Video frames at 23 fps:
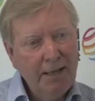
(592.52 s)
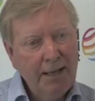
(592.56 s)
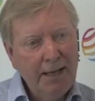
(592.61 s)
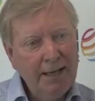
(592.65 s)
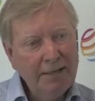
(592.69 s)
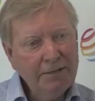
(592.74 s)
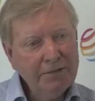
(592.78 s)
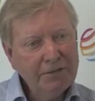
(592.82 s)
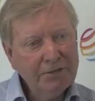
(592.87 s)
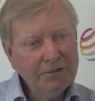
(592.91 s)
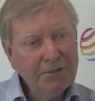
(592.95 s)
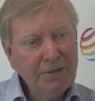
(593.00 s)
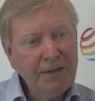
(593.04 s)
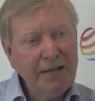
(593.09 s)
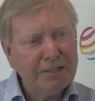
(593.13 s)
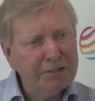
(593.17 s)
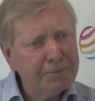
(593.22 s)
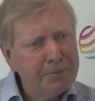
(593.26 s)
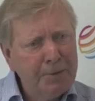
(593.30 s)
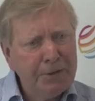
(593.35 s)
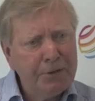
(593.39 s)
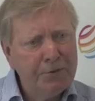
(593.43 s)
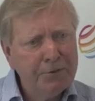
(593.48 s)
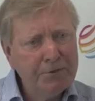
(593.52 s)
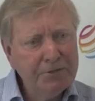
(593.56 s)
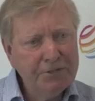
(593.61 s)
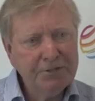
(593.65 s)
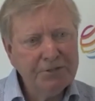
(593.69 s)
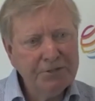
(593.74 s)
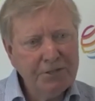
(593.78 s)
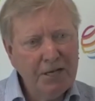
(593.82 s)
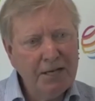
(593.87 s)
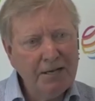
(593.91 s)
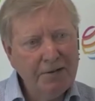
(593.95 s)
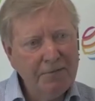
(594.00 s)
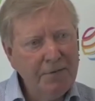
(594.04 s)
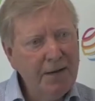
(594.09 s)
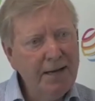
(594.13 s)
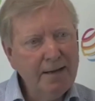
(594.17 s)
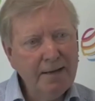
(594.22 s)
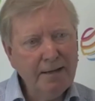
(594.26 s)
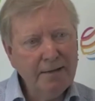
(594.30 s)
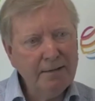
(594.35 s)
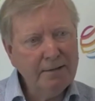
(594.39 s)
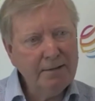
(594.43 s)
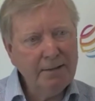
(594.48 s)
And the experiences I've
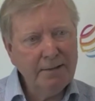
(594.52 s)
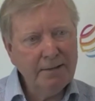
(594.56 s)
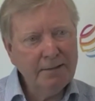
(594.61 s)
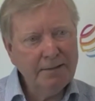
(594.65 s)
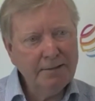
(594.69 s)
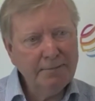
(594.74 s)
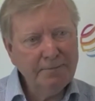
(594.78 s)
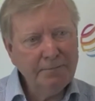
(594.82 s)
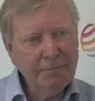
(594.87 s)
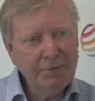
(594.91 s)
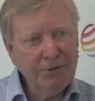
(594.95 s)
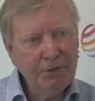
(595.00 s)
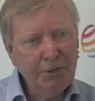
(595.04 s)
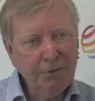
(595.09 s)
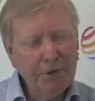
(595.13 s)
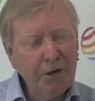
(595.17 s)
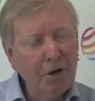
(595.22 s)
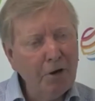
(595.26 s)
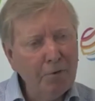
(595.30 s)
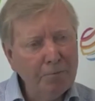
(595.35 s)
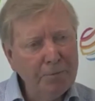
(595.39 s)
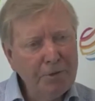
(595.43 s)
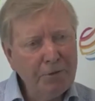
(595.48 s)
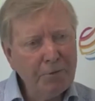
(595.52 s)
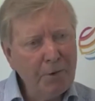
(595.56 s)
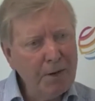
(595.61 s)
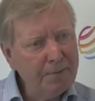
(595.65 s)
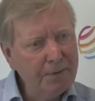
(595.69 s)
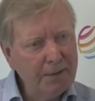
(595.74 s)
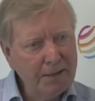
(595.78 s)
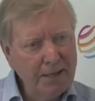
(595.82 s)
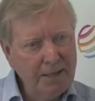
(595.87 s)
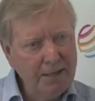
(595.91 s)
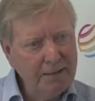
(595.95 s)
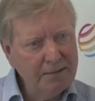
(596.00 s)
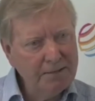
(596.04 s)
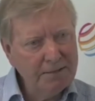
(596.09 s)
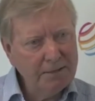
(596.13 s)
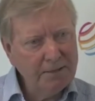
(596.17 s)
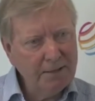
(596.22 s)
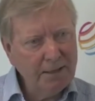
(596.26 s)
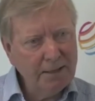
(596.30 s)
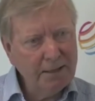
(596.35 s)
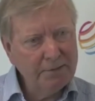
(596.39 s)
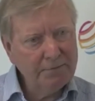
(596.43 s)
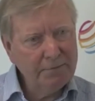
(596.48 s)
had, you know, can't be
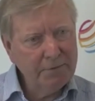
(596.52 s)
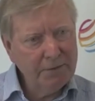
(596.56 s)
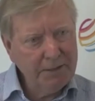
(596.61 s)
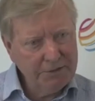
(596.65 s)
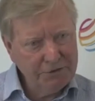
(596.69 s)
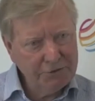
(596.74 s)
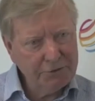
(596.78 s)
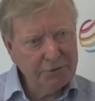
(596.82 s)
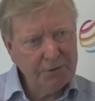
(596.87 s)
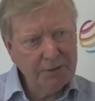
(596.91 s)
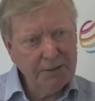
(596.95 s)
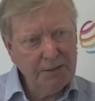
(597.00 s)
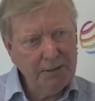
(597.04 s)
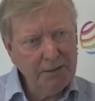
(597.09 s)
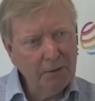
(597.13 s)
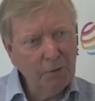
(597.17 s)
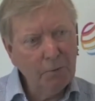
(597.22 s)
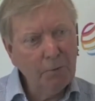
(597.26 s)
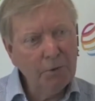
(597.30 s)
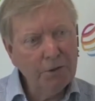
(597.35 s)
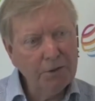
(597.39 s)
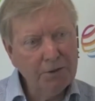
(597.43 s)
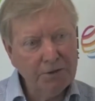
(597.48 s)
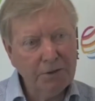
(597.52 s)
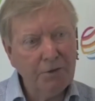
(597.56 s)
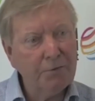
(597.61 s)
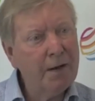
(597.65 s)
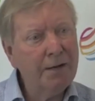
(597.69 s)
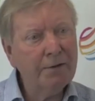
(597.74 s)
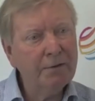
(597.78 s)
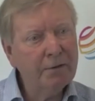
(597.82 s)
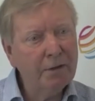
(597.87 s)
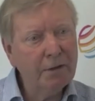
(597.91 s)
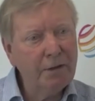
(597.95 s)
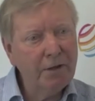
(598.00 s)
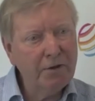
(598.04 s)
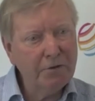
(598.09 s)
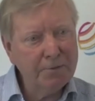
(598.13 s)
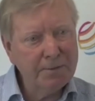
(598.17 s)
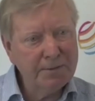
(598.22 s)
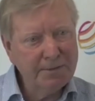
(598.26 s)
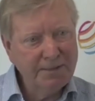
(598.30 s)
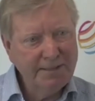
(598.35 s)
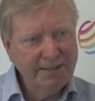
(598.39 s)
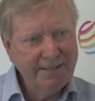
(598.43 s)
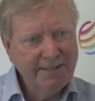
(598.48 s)
replicated. I've literally worked around the
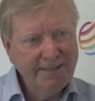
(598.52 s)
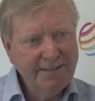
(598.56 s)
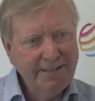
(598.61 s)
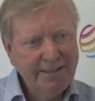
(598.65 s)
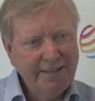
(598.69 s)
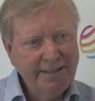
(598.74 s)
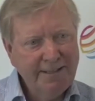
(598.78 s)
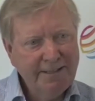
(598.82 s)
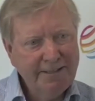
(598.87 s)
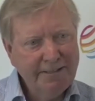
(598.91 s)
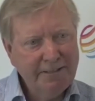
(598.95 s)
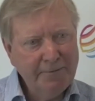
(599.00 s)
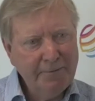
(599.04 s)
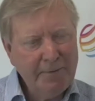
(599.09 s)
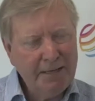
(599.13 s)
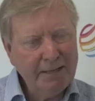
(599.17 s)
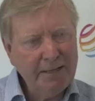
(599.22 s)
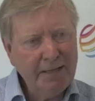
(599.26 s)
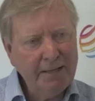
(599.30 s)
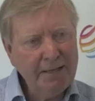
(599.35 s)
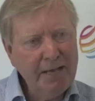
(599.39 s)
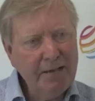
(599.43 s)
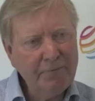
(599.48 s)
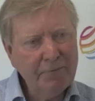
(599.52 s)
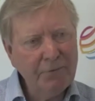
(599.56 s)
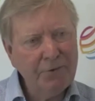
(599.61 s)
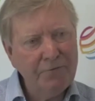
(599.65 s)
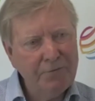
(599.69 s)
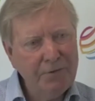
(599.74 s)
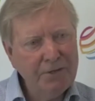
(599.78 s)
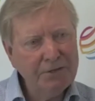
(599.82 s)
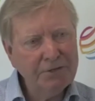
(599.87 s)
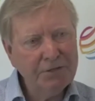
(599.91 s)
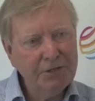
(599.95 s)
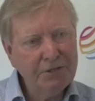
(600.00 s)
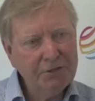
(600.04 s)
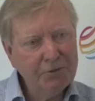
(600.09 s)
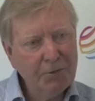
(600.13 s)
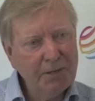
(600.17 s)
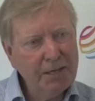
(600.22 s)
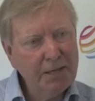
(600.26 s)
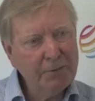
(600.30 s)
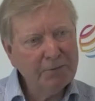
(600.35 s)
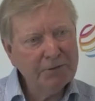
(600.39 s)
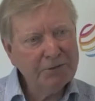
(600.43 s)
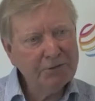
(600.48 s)
globe. And I never envisaged
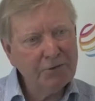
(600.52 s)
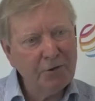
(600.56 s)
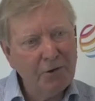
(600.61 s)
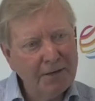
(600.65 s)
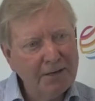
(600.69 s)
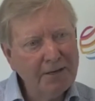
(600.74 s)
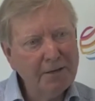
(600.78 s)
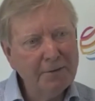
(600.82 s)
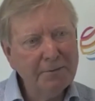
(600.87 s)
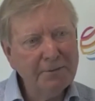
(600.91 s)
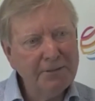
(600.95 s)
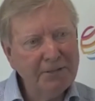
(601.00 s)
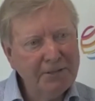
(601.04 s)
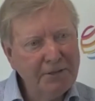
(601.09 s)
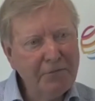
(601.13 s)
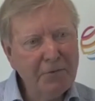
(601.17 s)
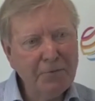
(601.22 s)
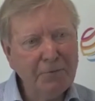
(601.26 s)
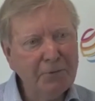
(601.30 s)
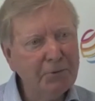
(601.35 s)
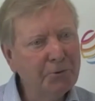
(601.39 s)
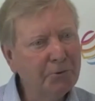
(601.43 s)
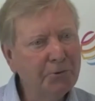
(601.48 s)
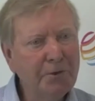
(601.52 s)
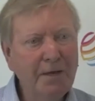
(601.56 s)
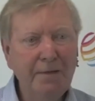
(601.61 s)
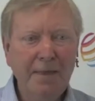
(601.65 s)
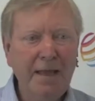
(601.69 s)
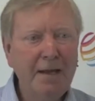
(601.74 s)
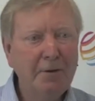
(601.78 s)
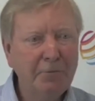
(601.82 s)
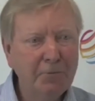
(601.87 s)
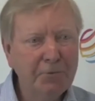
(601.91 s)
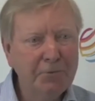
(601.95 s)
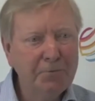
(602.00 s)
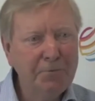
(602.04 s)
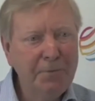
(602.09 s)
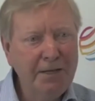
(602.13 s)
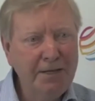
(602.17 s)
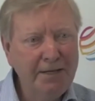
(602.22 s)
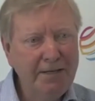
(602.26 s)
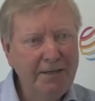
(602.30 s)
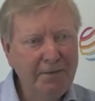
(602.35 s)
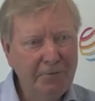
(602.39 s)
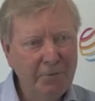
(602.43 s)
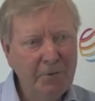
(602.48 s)
when I was growing up in Liverpool that that would
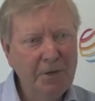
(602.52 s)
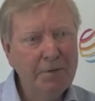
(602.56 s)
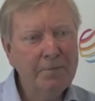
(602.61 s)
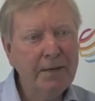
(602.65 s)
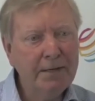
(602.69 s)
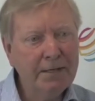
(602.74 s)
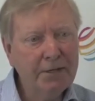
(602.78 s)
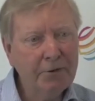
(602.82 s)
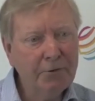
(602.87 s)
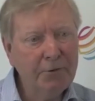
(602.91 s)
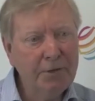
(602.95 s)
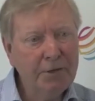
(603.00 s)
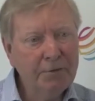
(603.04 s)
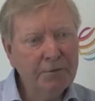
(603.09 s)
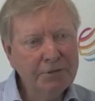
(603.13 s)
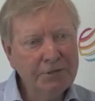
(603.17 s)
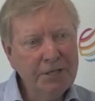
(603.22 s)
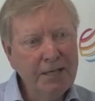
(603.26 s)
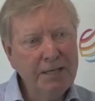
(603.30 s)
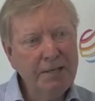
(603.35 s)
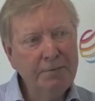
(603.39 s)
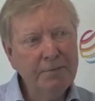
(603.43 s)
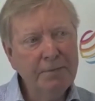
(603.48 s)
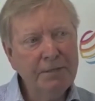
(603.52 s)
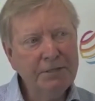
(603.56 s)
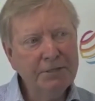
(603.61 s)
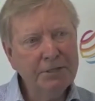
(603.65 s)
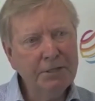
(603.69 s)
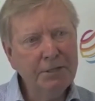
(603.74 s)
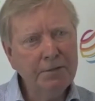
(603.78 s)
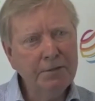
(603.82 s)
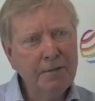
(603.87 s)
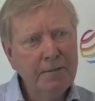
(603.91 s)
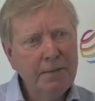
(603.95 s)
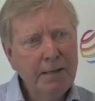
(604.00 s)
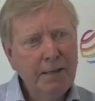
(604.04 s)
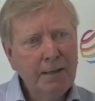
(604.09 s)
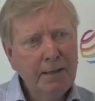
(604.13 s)
be where my career would take me. So